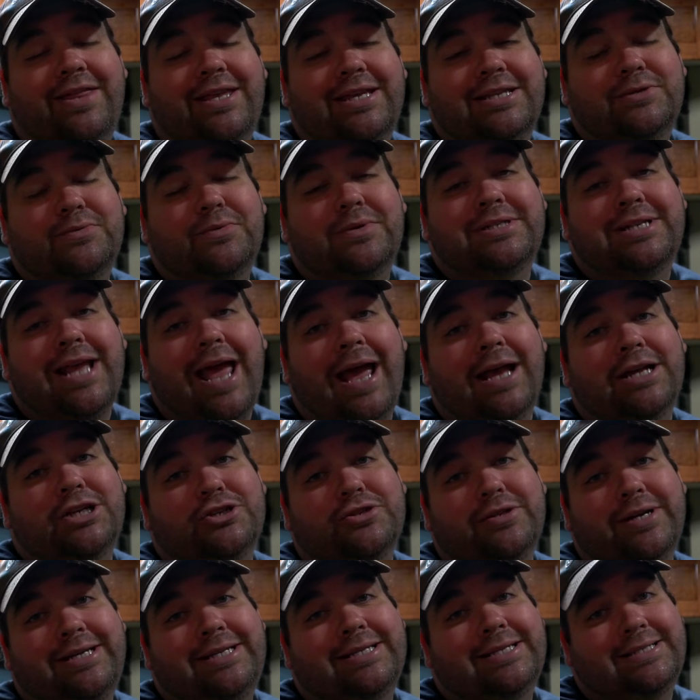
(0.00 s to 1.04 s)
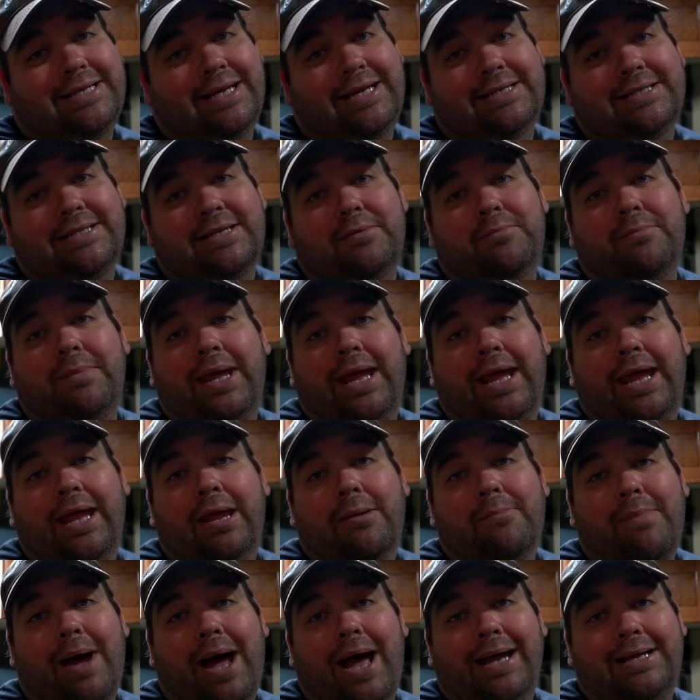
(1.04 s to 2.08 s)
This was actually sent to me
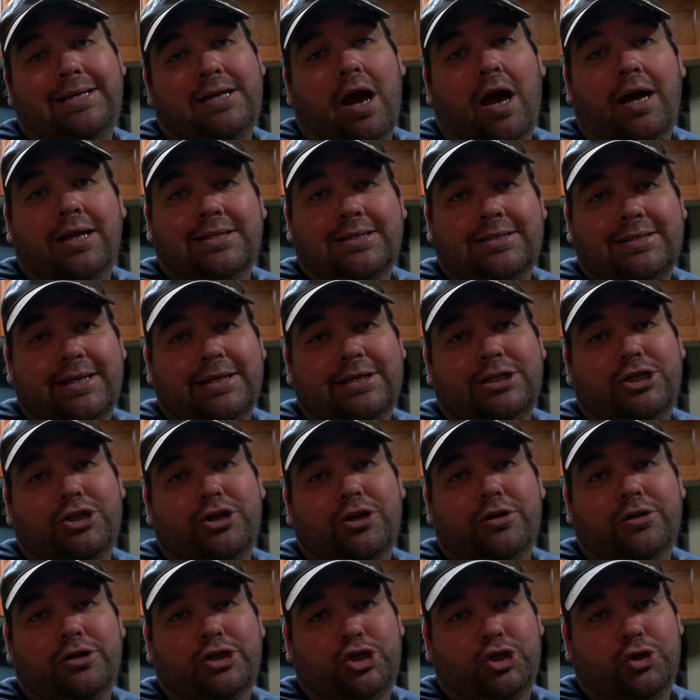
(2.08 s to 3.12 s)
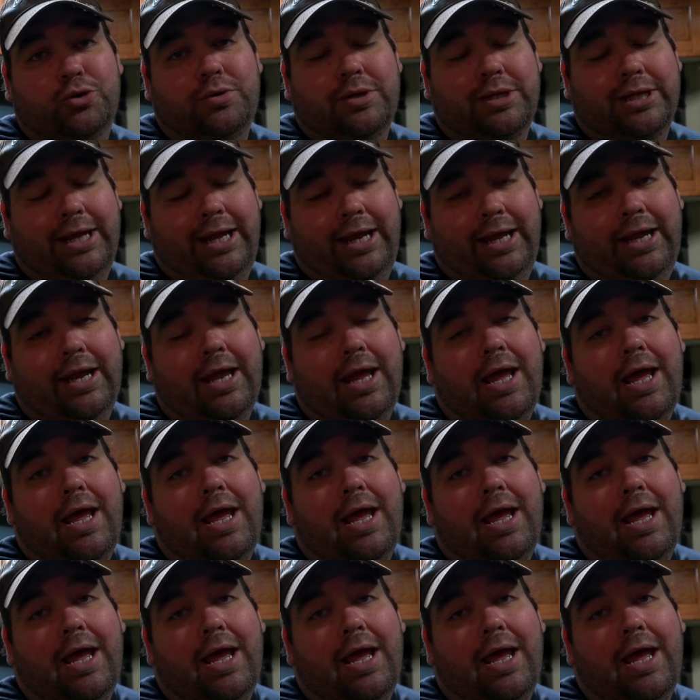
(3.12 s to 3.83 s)
by Don's sister, Julie.